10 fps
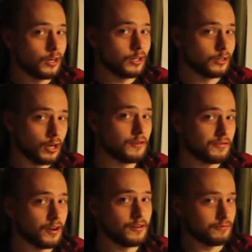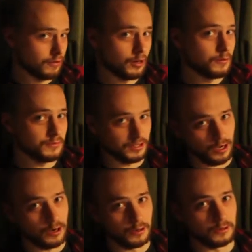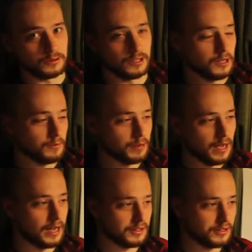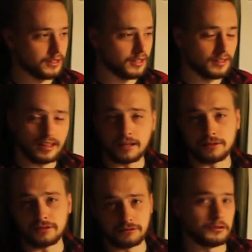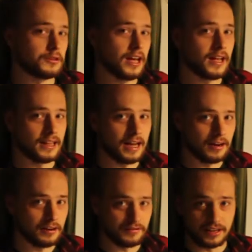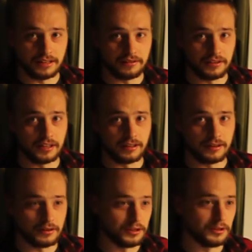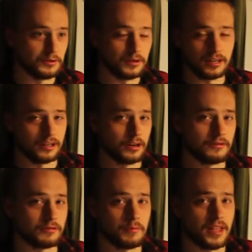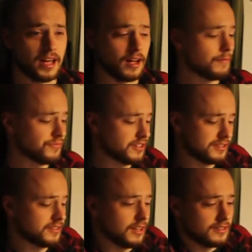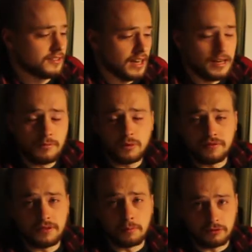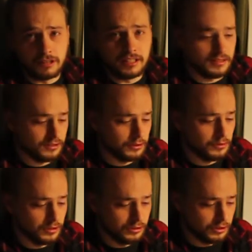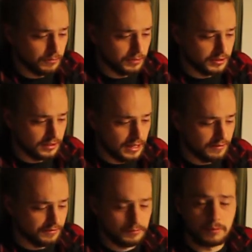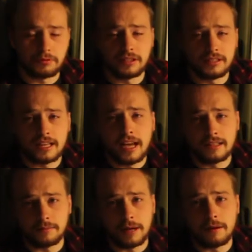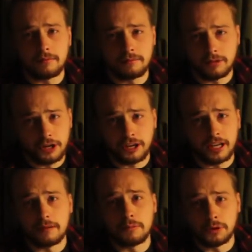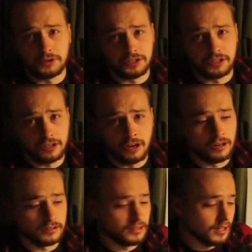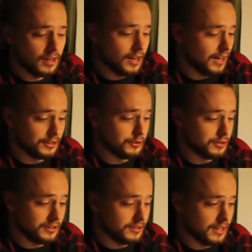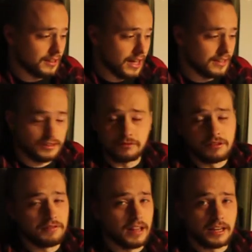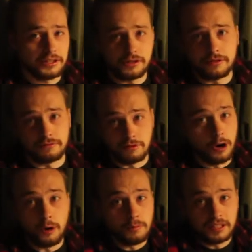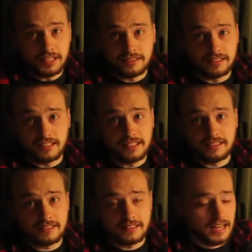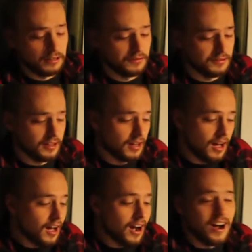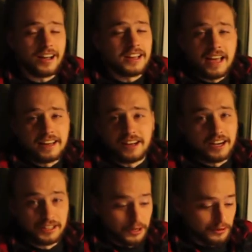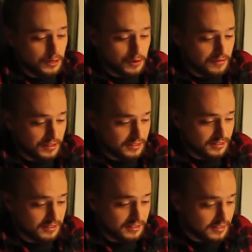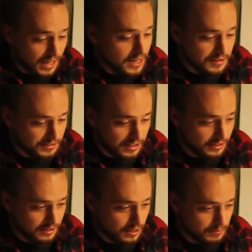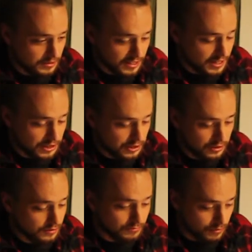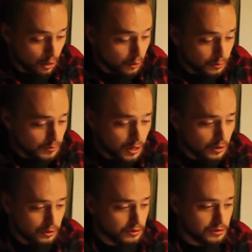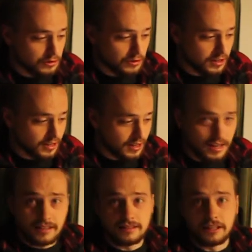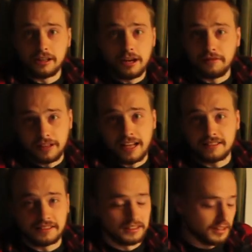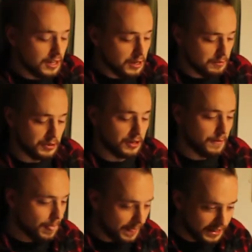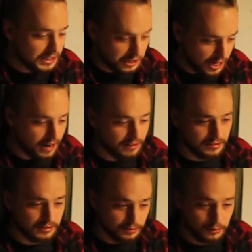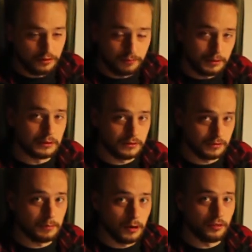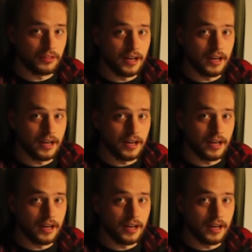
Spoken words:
love of Rome's old, but actually they'll screw the hell out of anything new and go from there. It's the same with the priest. You could jump into that thing. The priest cares about cooking more than God. And you could say that's a reflection of Rome and Italy itself. I don't know if it's a scathing interpretation of Rome or it's a love letter, but each character sort of builds upon